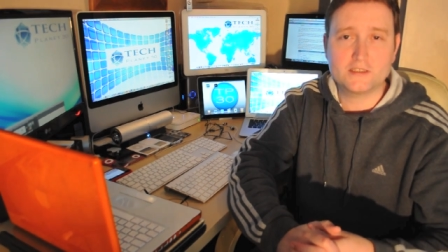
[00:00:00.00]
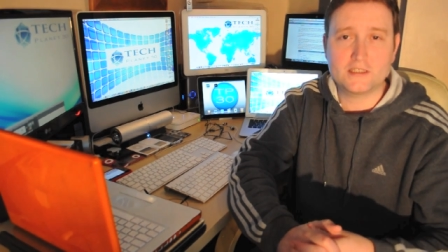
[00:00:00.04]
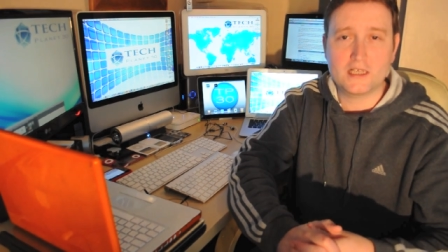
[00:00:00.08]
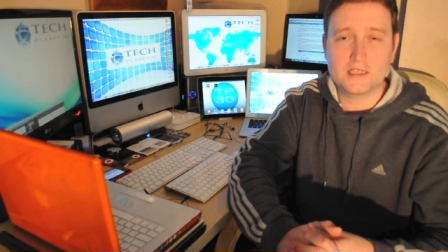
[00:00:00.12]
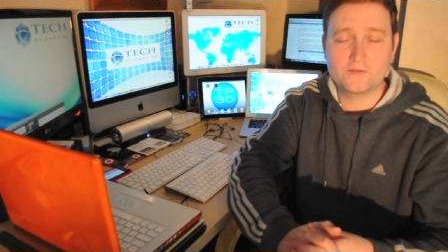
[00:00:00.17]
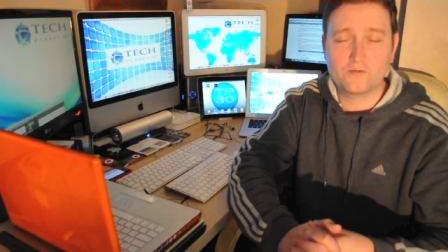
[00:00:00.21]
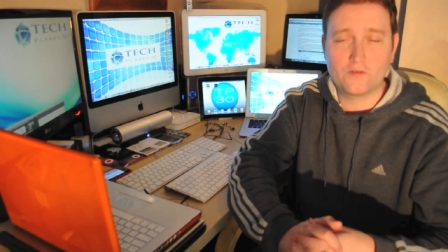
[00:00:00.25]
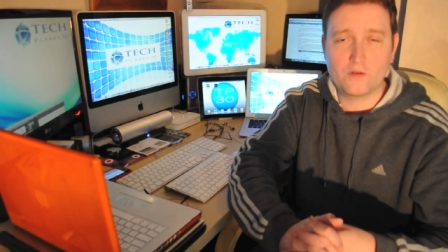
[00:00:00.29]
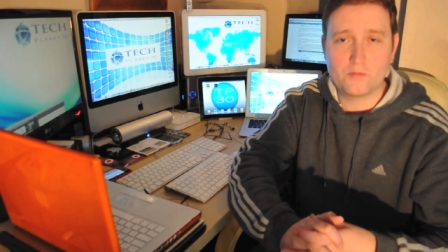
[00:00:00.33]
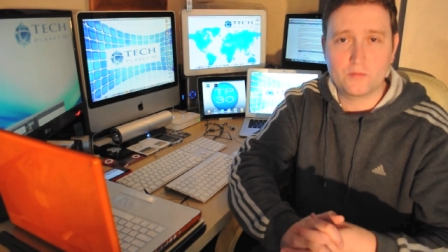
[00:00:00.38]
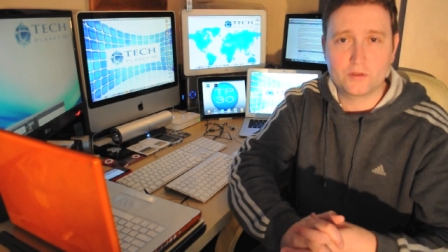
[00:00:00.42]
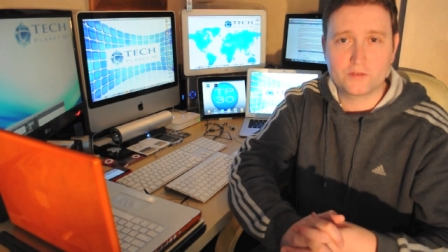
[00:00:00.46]
Thanks
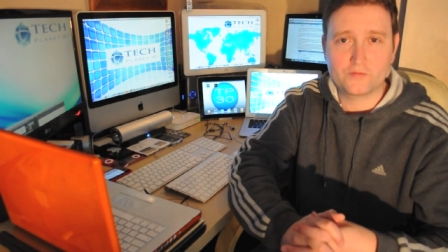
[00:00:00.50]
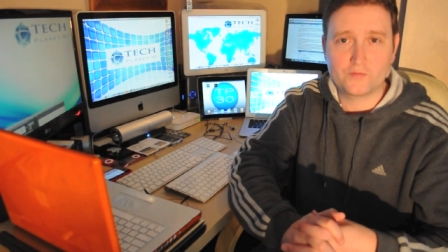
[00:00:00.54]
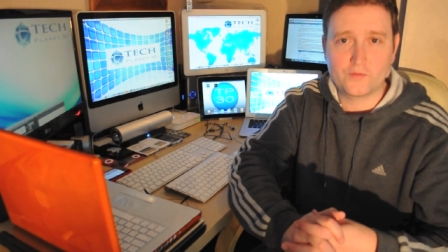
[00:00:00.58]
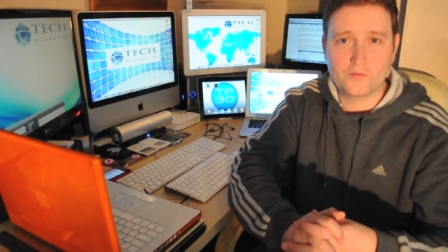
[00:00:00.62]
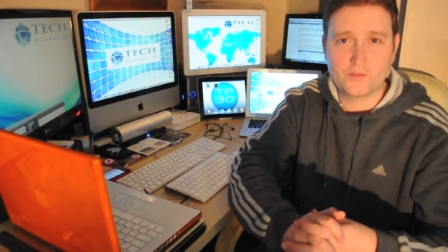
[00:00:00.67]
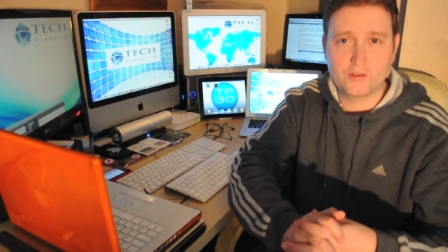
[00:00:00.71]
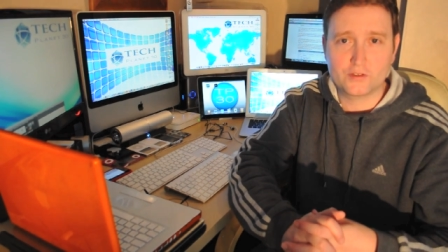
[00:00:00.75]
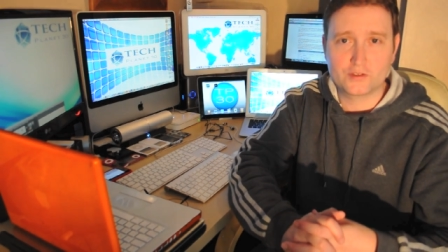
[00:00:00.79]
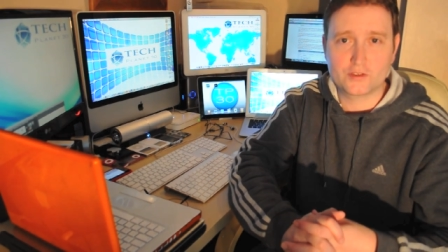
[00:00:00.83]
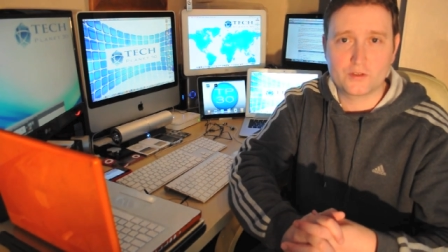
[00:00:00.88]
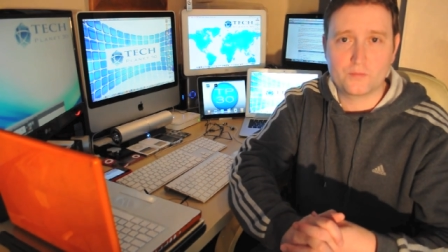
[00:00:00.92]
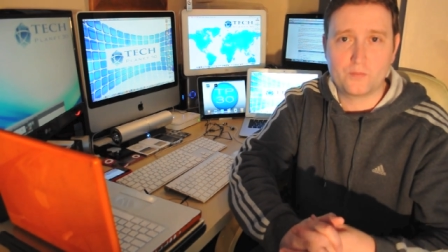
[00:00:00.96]
very much for
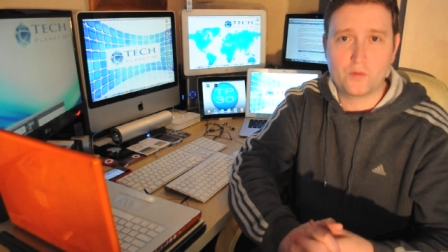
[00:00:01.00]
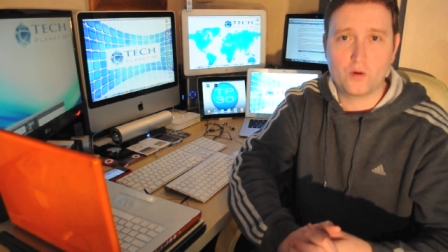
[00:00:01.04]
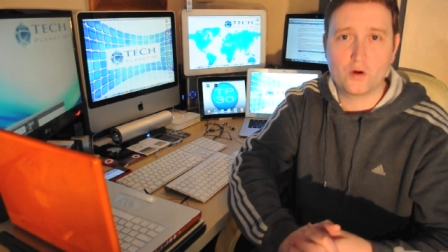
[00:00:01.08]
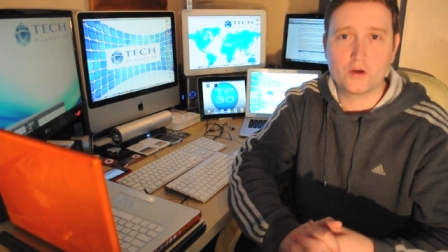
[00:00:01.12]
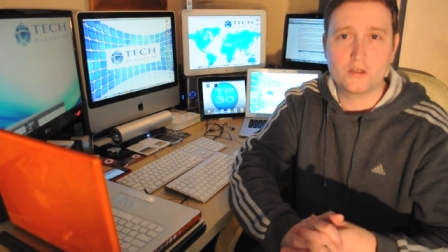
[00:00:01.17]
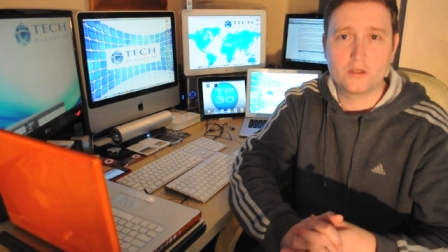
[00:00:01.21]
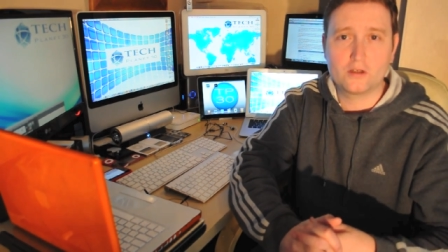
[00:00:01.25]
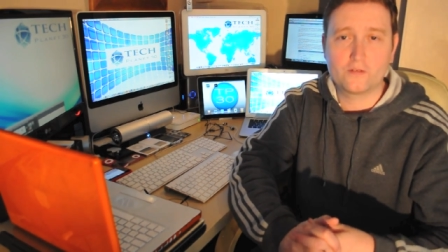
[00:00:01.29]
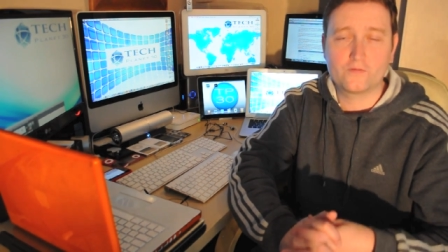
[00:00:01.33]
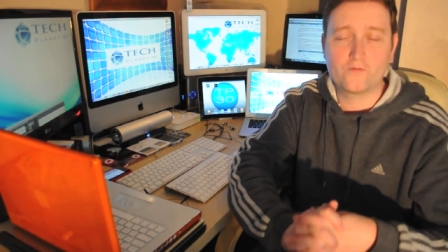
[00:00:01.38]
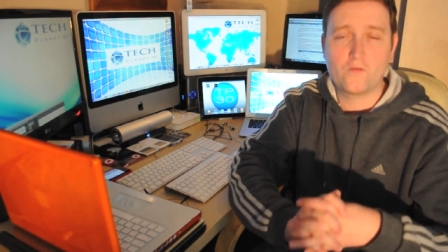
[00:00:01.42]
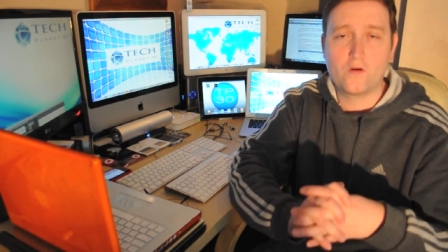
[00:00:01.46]
your support,
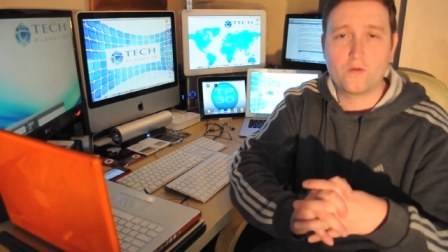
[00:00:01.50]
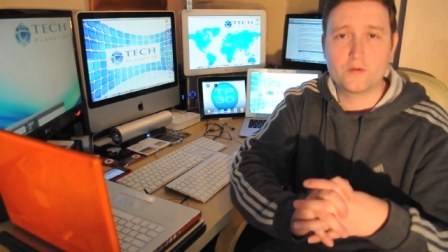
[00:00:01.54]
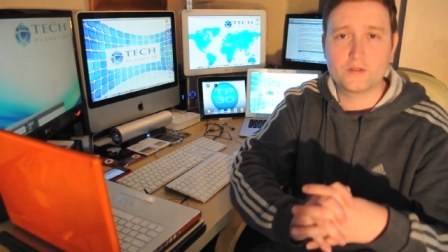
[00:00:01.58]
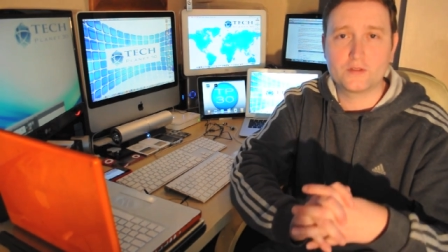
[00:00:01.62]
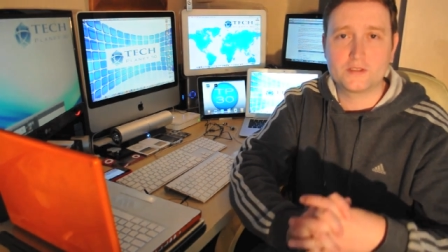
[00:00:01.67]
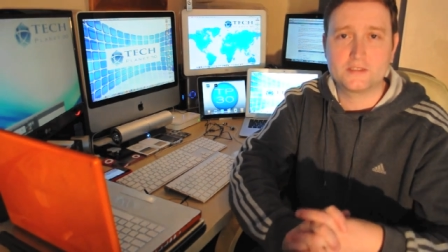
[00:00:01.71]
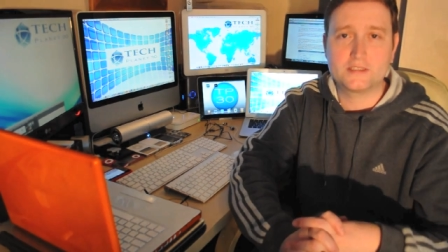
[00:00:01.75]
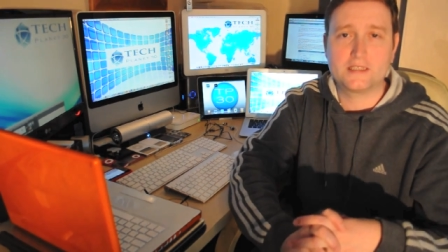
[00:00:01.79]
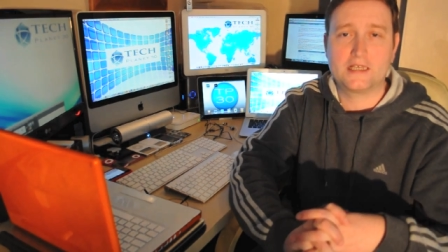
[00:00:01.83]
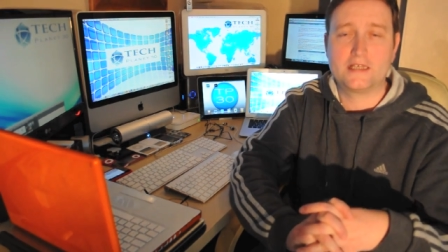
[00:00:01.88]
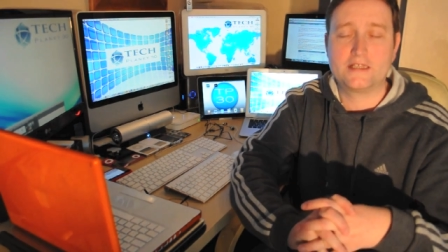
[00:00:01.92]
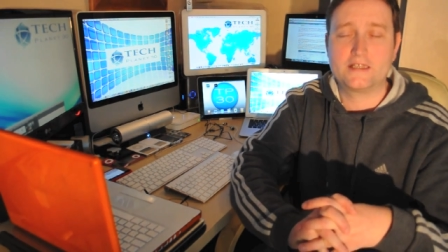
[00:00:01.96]
and I look forward
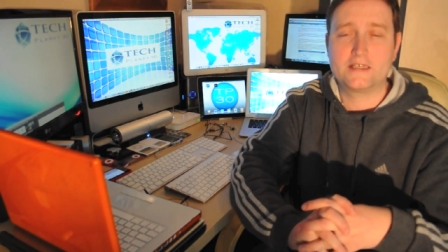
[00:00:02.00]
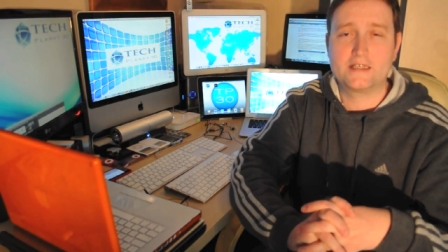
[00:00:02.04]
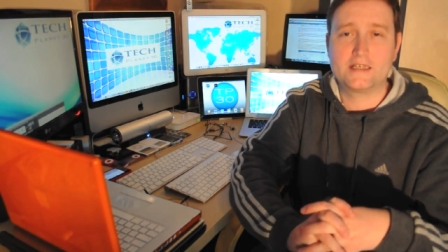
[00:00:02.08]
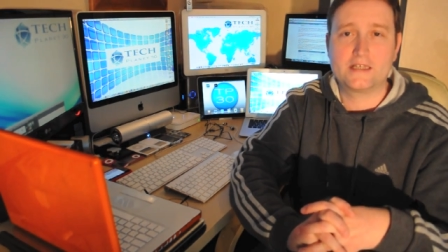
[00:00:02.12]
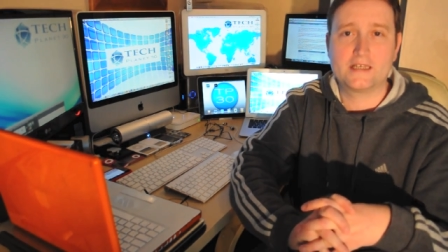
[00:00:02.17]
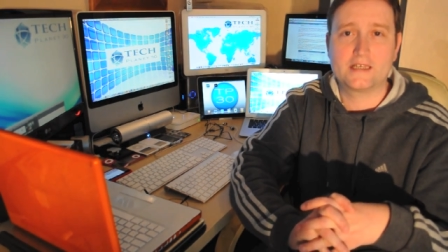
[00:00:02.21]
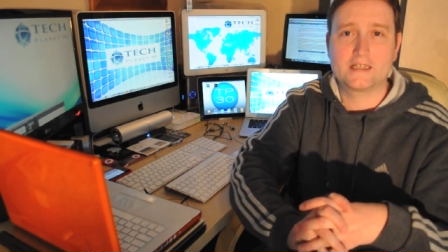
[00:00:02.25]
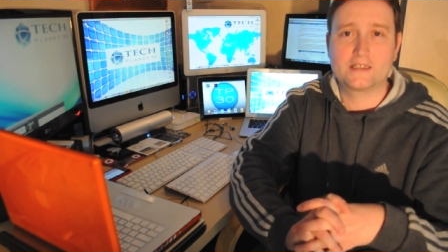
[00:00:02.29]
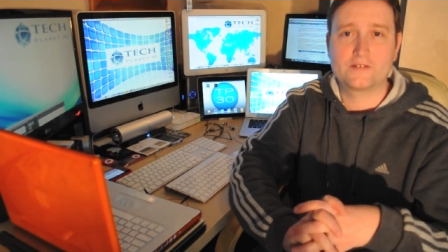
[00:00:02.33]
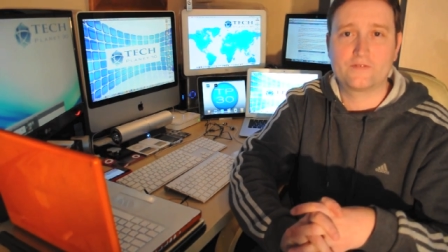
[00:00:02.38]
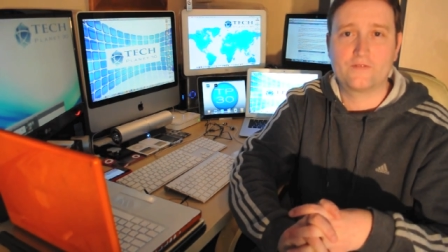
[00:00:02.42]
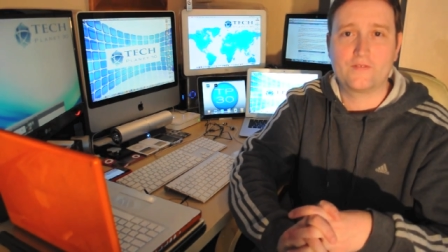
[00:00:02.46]
to seeing you in the
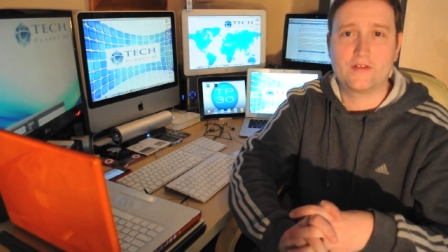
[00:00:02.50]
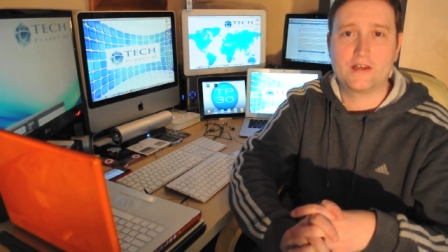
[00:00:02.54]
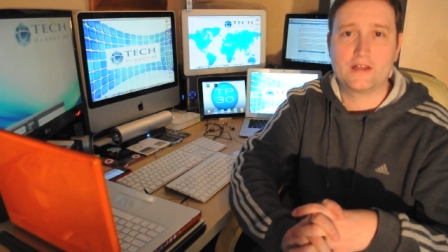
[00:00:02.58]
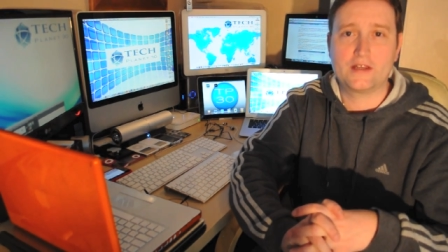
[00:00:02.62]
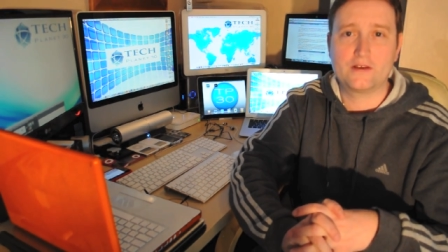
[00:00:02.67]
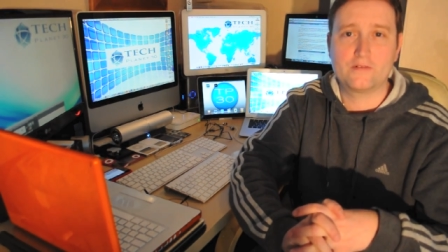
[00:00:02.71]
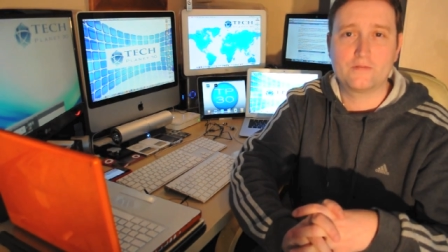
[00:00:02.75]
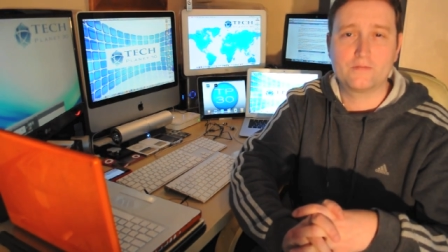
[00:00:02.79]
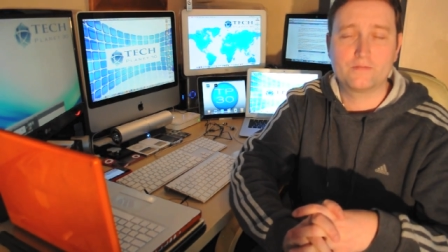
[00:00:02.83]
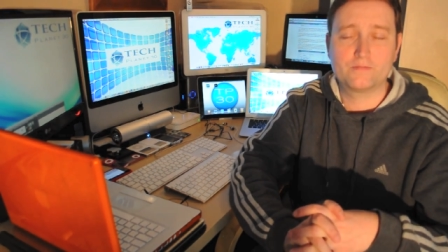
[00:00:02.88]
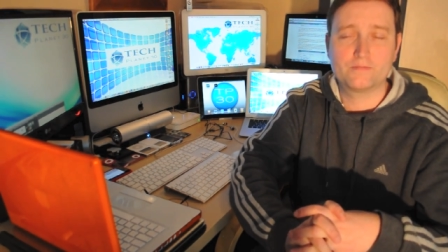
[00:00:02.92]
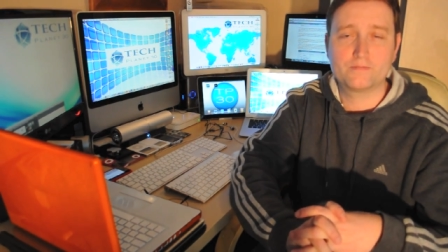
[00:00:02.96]
next
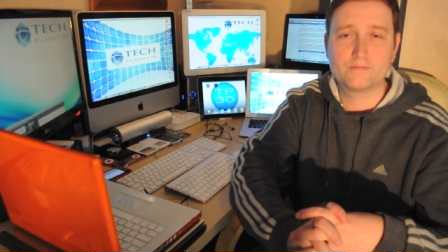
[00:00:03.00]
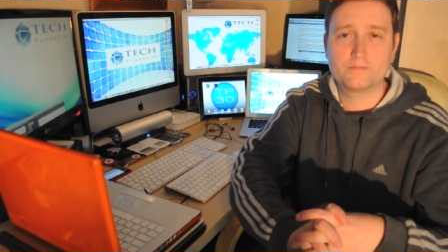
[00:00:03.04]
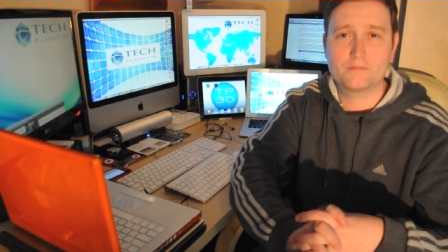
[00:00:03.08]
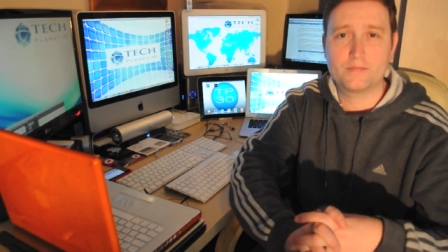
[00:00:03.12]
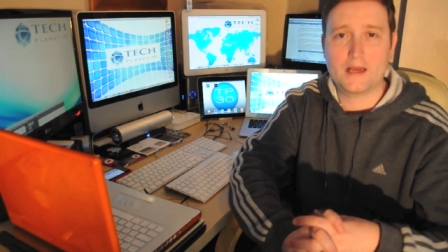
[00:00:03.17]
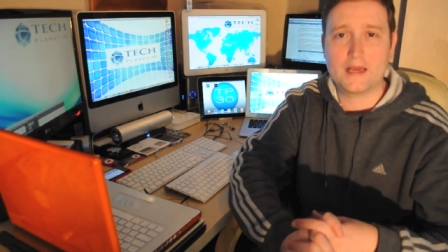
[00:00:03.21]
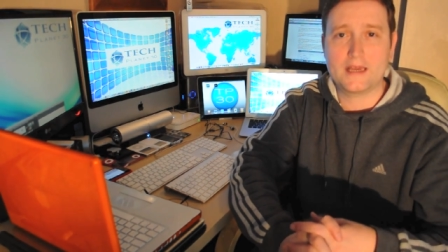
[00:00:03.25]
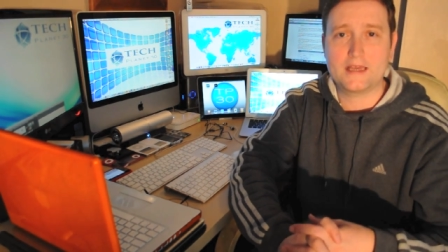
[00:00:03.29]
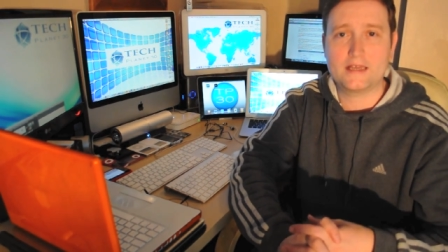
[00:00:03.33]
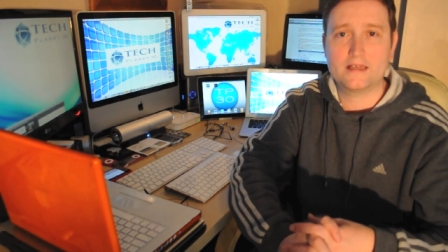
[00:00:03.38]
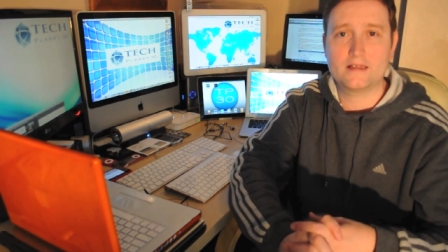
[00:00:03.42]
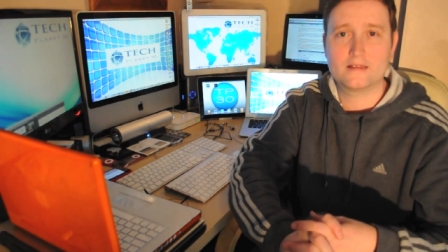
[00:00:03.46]
video.
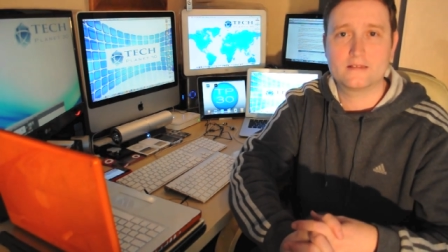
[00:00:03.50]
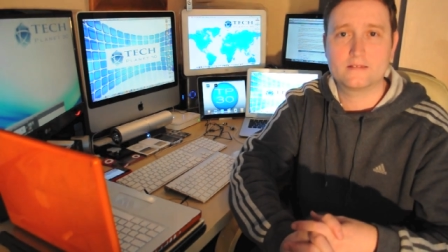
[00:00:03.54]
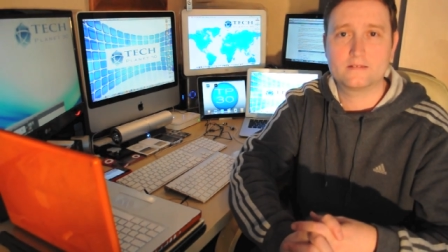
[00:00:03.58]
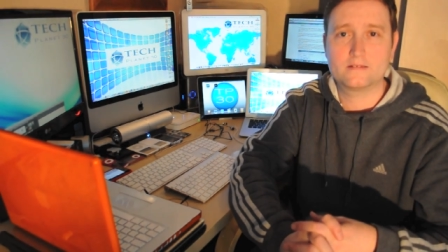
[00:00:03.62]
Bye.